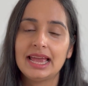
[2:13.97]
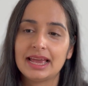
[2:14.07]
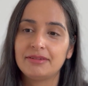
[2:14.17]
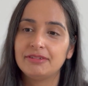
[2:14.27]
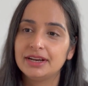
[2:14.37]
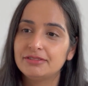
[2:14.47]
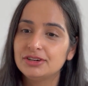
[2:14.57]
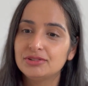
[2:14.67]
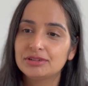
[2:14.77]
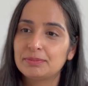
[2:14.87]
And whenever
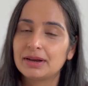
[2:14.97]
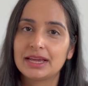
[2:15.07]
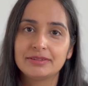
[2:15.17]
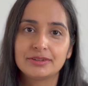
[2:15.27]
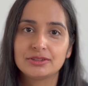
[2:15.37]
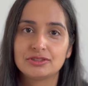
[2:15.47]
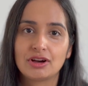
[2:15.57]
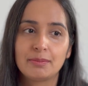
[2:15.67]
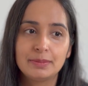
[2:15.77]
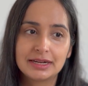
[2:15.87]
you're applying for a
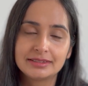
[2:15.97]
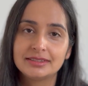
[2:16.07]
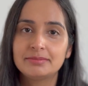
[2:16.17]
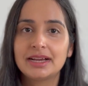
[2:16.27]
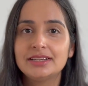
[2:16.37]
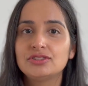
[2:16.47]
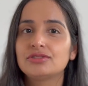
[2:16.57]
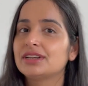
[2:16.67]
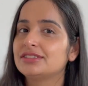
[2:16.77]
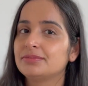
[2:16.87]
job, customize
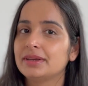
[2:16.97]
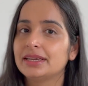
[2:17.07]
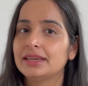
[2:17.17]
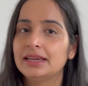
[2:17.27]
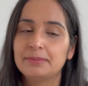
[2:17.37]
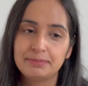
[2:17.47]
your resume,